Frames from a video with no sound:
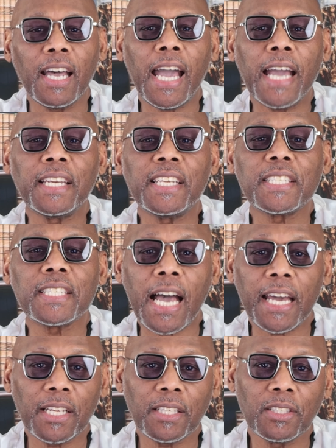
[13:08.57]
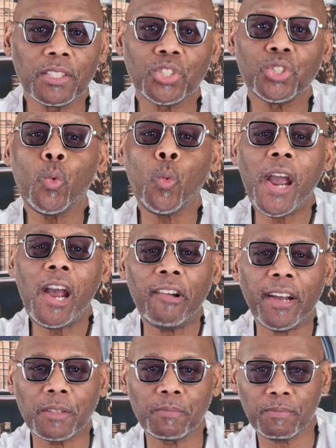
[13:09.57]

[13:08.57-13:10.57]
and decided to wear it.